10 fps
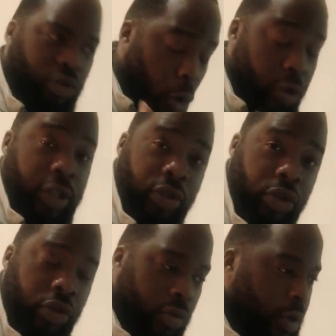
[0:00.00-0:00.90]
talking to
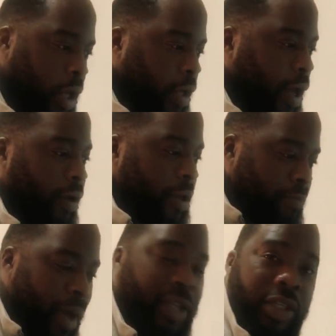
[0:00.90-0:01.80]
you. Now
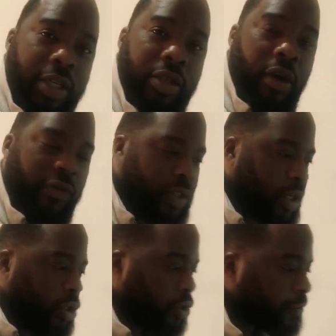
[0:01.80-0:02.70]
imagine this
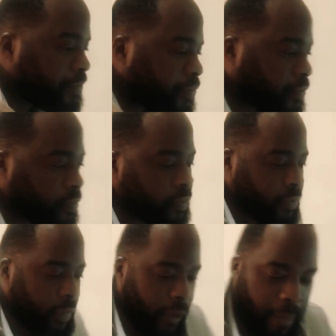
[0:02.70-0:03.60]
conversation.
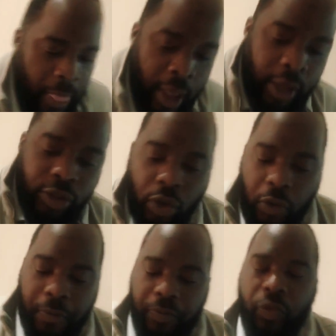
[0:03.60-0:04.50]

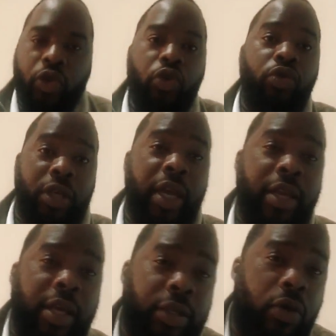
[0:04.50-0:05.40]
So you 10
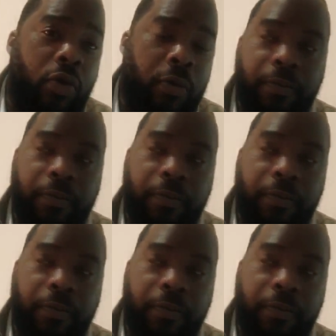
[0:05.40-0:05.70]
years ago